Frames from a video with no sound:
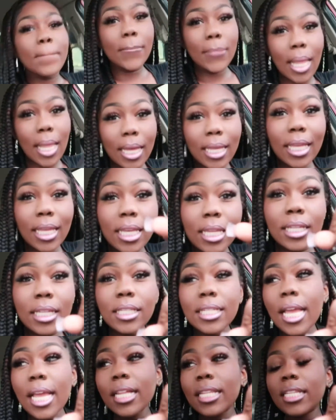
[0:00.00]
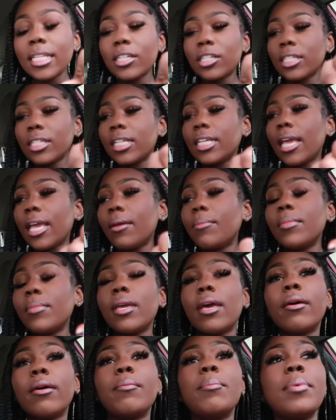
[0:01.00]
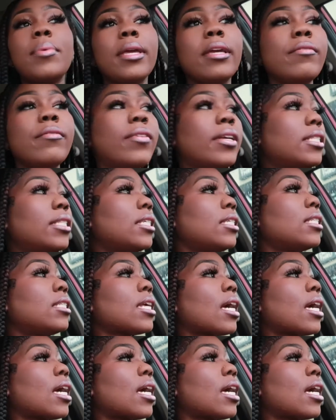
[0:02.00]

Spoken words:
Like, they literally gave me a big venti